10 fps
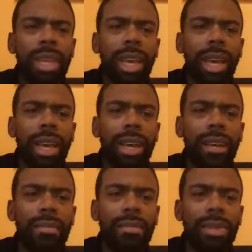
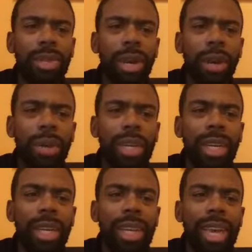Um, so,
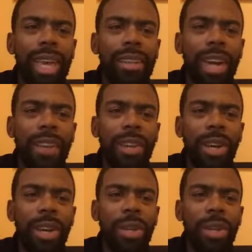and they're having all